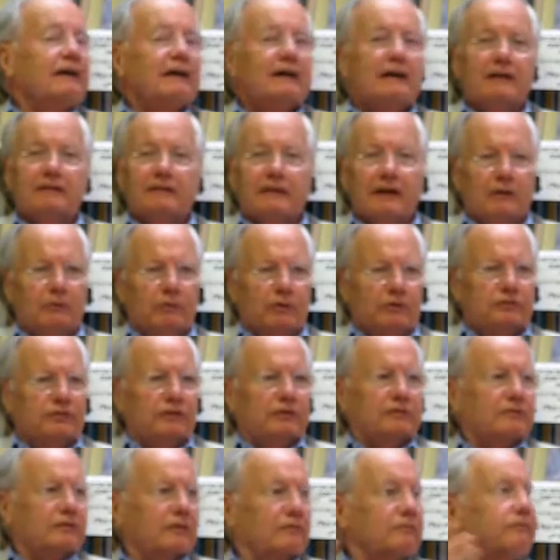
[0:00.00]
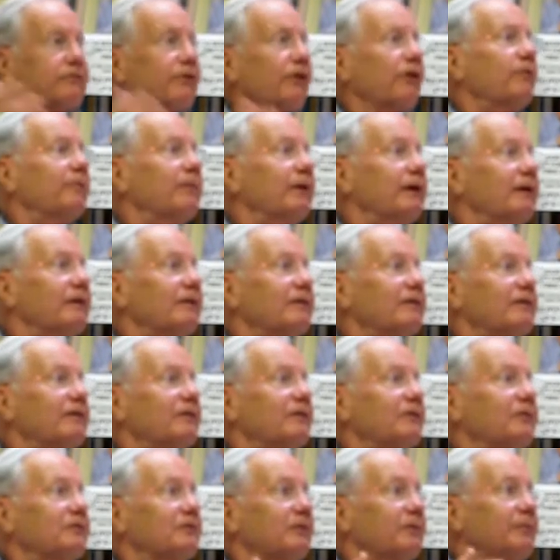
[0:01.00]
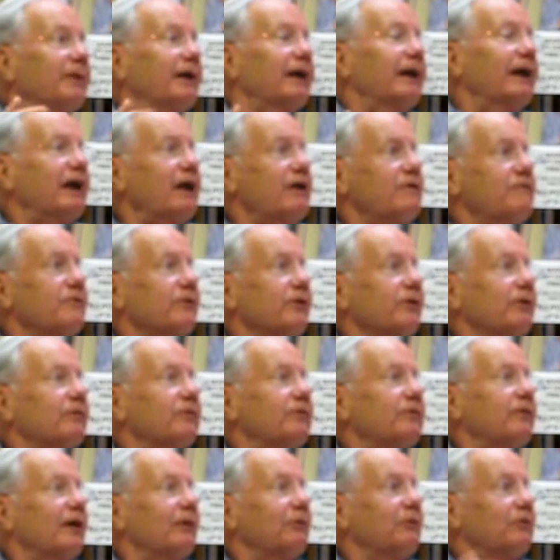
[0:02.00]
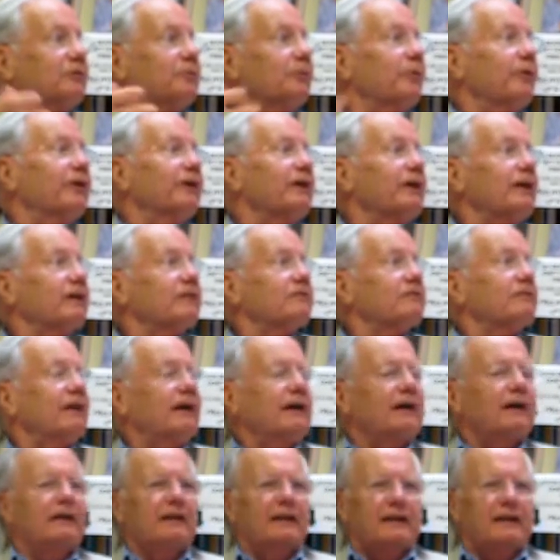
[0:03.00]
and they were just confirming the behavior that was bringing us down.